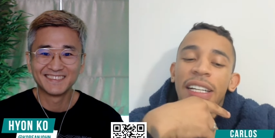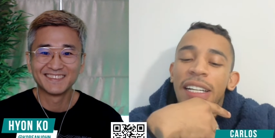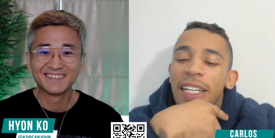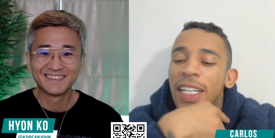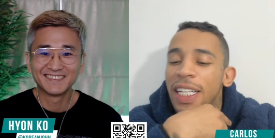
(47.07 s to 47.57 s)

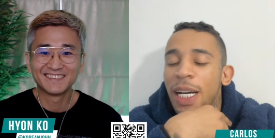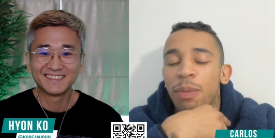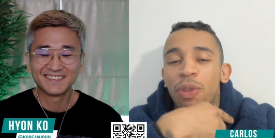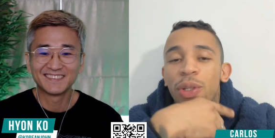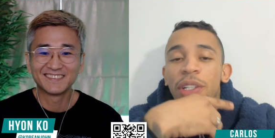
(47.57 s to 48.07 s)
Speaker 1: Uh,
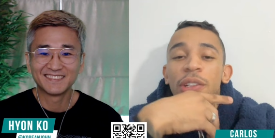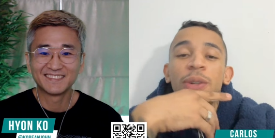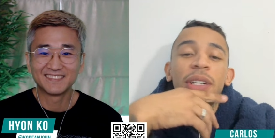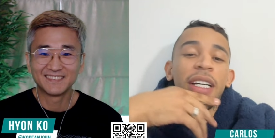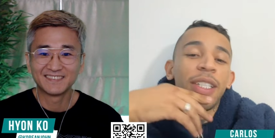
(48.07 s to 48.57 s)
come to a
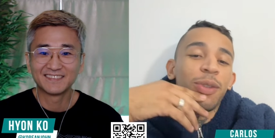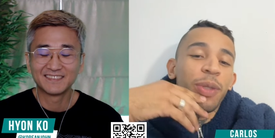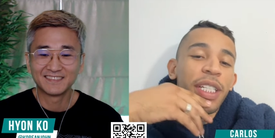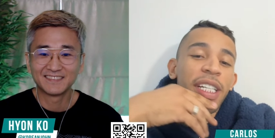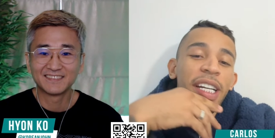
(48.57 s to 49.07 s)
new
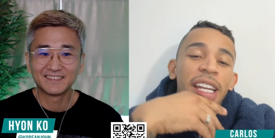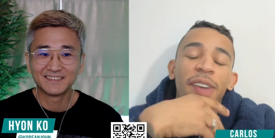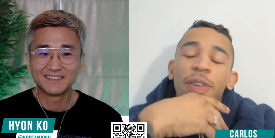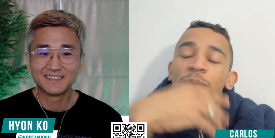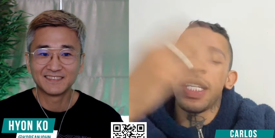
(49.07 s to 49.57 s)
country. I
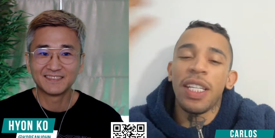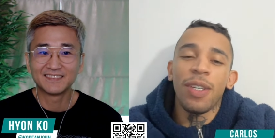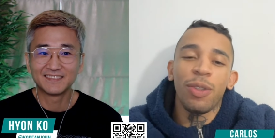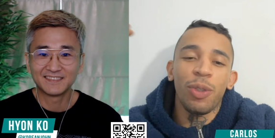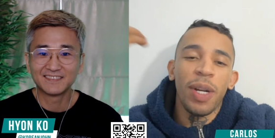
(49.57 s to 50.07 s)
never been in
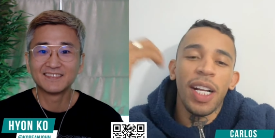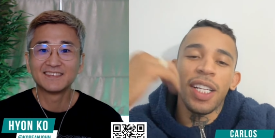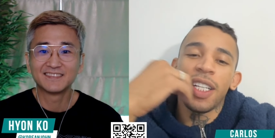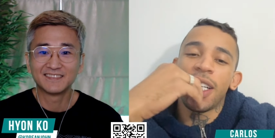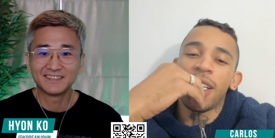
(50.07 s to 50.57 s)

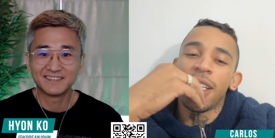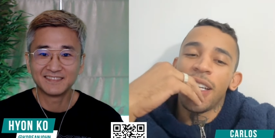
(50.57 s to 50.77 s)
Australia,